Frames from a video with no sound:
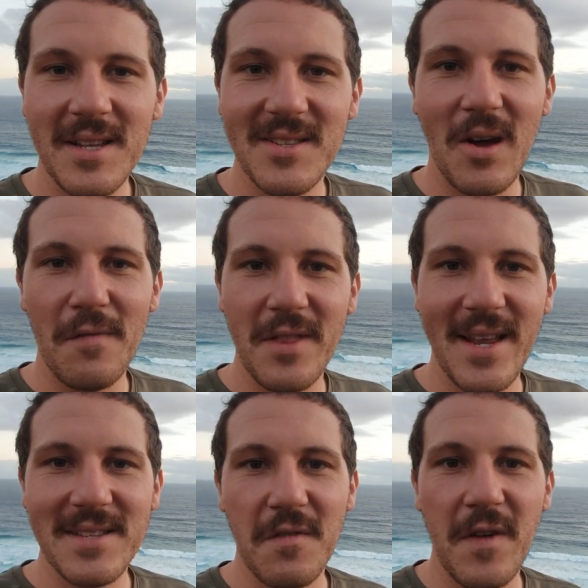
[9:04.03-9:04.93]
It's time for the
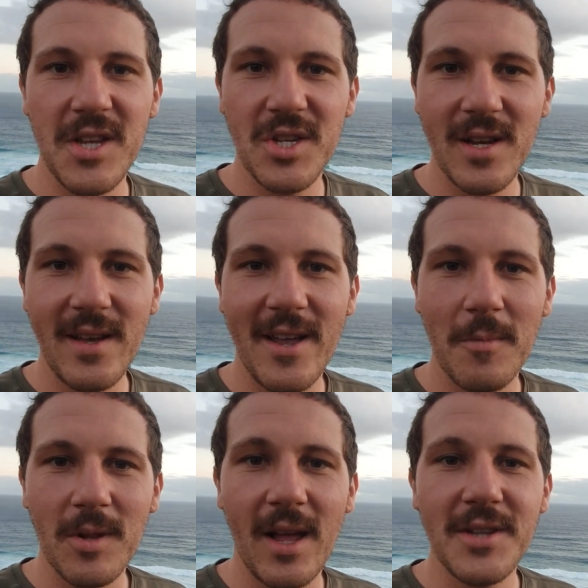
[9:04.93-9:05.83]
next adventure and
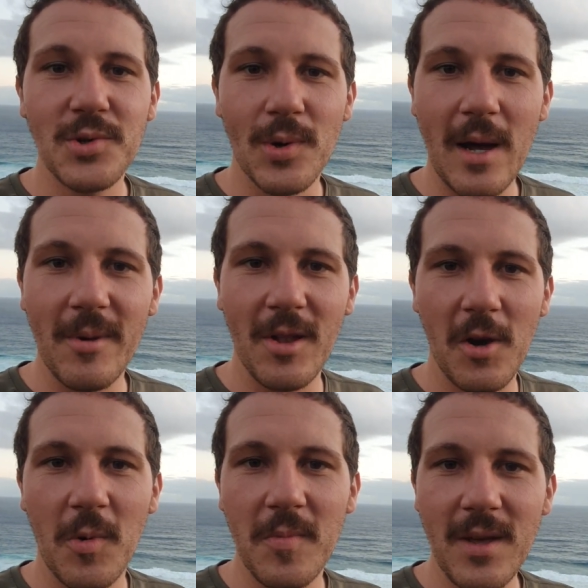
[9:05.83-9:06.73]
I'm glad you're all coming along
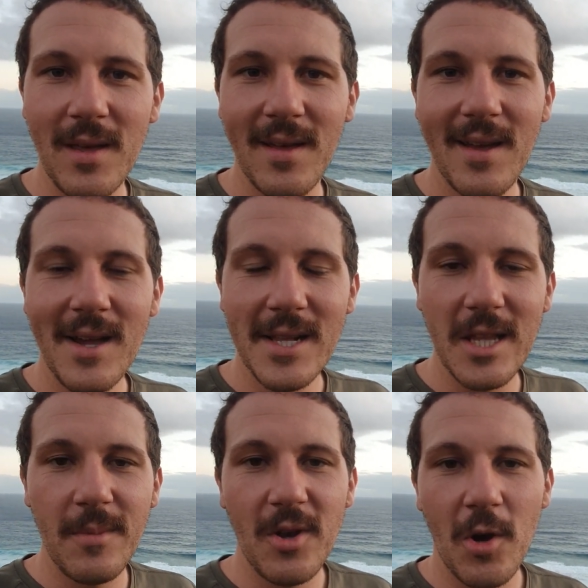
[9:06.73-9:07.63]
with me.
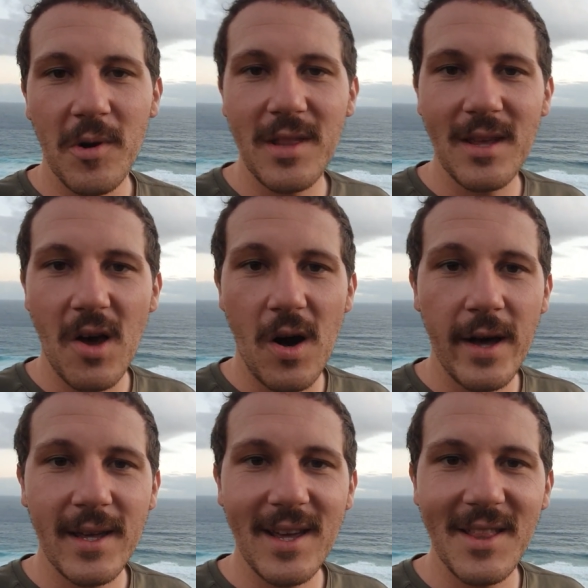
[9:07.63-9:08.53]
Let me know what you think of
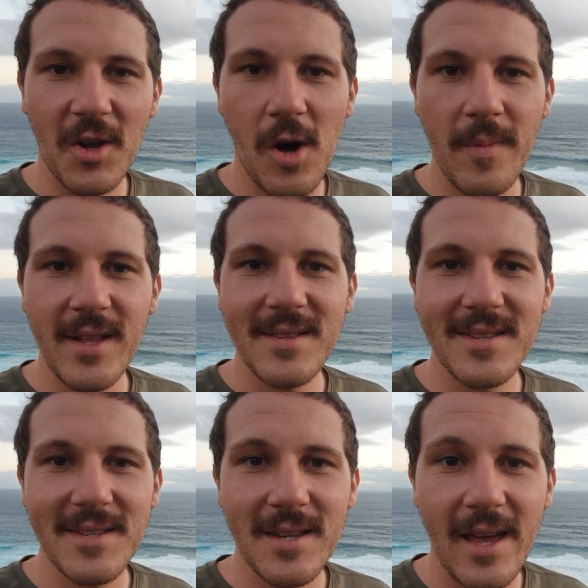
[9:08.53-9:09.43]
hiking in the
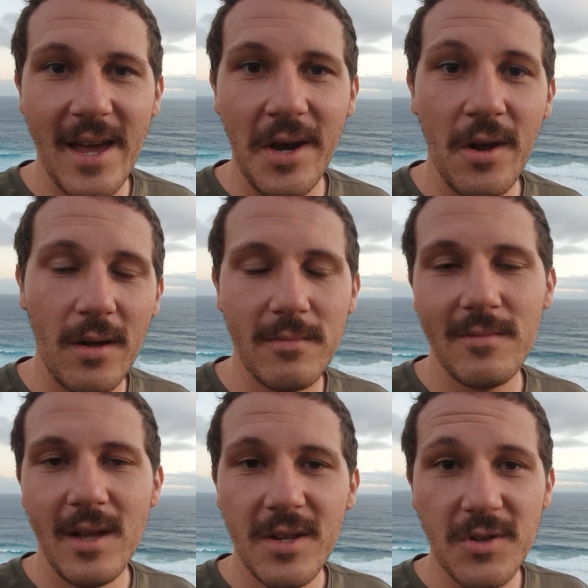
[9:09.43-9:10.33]
comments, and
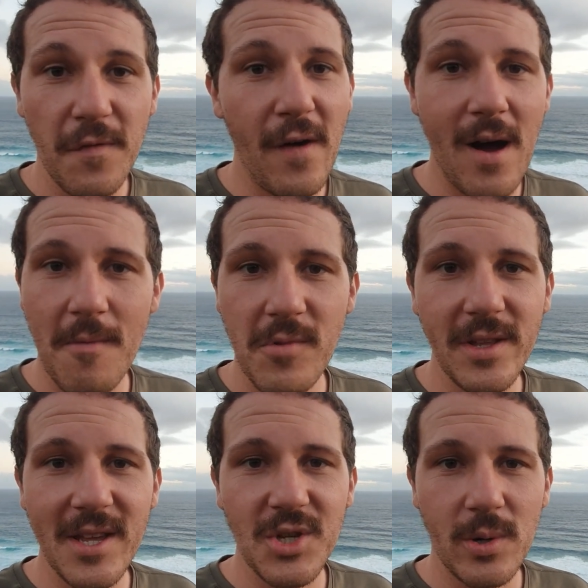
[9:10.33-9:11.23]
so far I'm
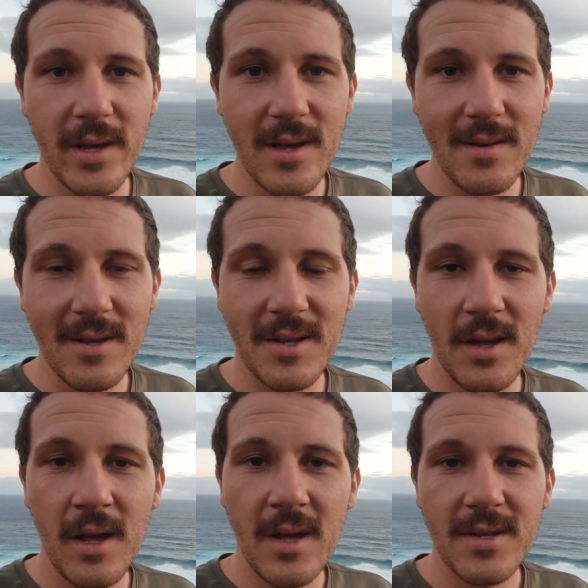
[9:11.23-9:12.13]
really enjoying it.
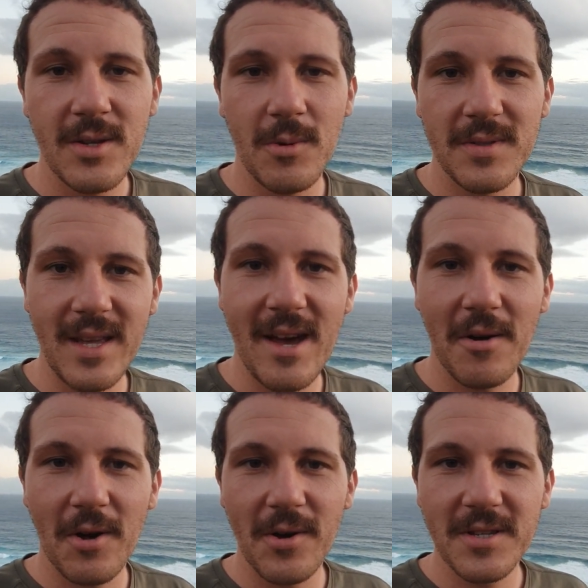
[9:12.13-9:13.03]
So we'll see how
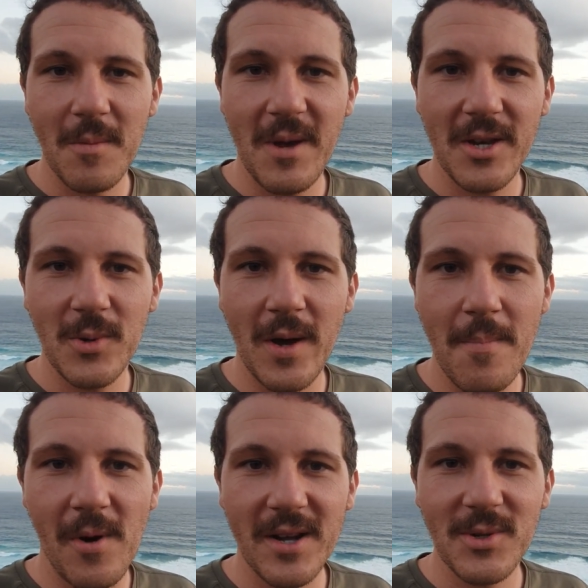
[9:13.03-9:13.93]
it goes compared to a
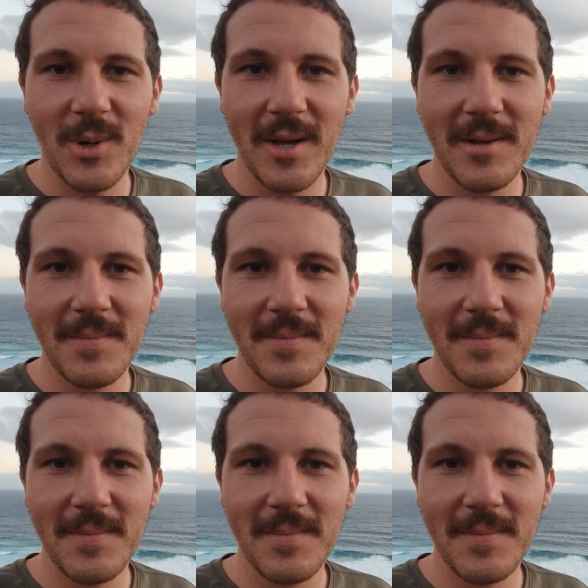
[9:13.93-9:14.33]
bike tour.